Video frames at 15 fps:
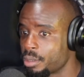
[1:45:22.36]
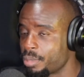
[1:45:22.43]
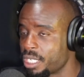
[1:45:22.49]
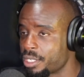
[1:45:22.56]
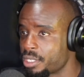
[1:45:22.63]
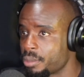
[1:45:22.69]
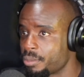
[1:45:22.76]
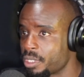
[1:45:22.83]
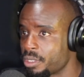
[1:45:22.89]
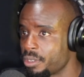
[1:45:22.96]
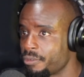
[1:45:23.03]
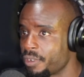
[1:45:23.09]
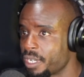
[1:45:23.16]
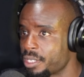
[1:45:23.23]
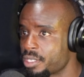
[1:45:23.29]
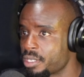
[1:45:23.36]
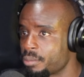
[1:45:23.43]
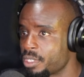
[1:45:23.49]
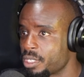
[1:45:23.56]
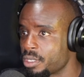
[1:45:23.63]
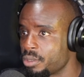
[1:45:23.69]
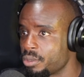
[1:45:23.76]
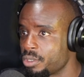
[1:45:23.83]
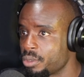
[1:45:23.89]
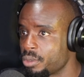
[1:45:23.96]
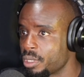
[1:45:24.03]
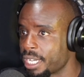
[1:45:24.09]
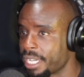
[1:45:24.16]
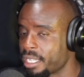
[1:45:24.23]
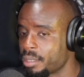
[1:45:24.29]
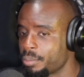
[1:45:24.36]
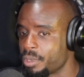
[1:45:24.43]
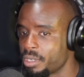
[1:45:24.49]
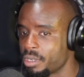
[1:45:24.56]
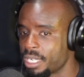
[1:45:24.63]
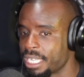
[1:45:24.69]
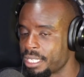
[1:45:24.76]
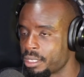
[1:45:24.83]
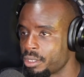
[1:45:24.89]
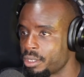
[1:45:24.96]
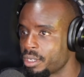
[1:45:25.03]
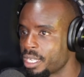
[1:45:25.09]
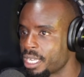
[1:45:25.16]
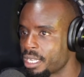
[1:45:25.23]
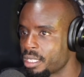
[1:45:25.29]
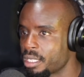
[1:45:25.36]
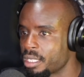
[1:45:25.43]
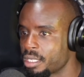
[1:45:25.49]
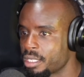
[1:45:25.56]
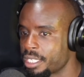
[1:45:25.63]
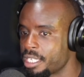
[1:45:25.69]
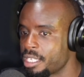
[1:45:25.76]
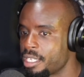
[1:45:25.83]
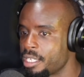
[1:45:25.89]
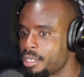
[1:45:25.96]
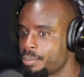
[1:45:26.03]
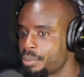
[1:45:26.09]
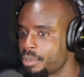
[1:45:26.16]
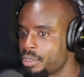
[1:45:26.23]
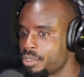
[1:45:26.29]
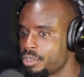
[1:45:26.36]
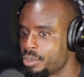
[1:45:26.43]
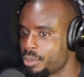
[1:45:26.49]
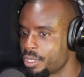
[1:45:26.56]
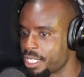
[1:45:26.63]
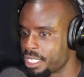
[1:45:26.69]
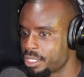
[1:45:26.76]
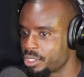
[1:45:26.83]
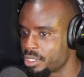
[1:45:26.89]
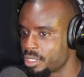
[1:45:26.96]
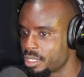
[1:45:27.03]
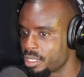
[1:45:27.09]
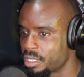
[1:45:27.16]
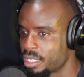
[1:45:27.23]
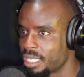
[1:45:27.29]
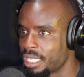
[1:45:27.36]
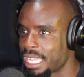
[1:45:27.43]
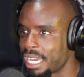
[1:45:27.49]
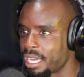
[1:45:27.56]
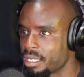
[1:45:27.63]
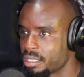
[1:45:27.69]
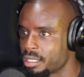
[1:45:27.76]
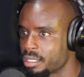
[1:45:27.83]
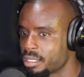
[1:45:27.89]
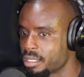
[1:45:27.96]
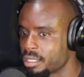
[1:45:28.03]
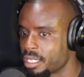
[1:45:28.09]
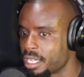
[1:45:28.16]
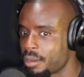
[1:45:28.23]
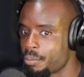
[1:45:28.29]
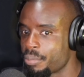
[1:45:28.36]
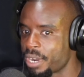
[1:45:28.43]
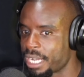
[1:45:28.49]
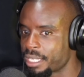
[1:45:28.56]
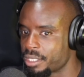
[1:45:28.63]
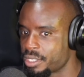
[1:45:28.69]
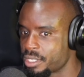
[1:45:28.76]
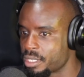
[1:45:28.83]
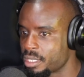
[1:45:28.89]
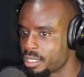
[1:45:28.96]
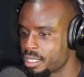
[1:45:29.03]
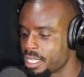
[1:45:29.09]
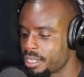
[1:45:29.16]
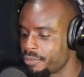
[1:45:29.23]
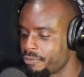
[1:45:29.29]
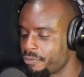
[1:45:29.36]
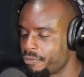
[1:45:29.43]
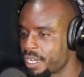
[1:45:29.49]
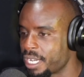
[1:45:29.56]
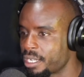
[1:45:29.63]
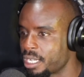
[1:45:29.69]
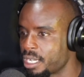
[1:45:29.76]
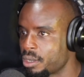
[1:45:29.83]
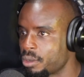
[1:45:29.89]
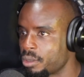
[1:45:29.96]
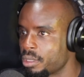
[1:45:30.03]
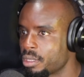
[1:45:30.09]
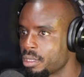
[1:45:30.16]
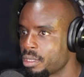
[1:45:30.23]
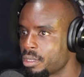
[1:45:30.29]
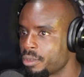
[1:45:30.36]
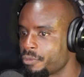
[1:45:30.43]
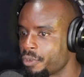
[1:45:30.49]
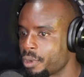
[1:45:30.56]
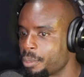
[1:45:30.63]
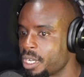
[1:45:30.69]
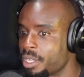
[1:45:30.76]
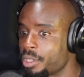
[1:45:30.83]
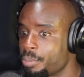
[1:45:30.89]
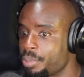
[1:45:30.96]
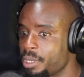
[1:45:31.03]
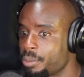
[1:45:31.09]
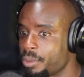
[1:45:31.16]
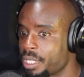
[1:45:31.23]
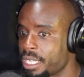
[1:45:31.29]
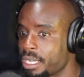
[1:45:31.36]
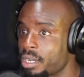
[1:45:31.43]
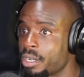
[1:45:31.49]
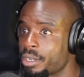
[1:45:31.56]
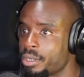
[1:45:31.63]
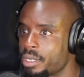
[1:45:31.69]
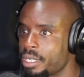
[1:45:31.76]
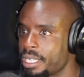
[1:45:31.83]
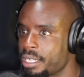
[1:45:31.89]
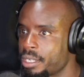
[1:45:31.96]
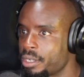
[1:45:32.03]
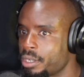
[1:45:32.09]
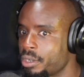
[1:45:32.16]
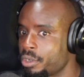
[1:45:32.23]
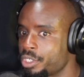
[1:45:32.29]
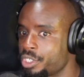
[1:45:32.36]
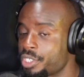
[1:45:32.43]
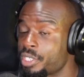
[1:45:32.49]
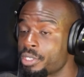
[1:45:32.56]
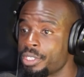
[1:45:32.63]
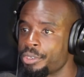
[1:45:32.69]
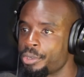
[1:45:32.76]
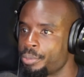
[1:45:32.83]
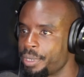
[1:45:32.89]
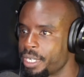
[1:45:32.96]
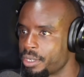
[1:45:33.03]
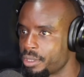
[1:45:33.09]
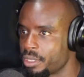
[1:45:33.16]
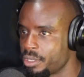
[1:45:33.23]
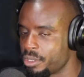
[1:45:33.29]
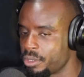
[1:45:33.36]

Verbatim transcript: about something, you find something you do like, but you're not good at it, keep doing that shit a lot and practice it and find out from other people that are good at it or just a little better than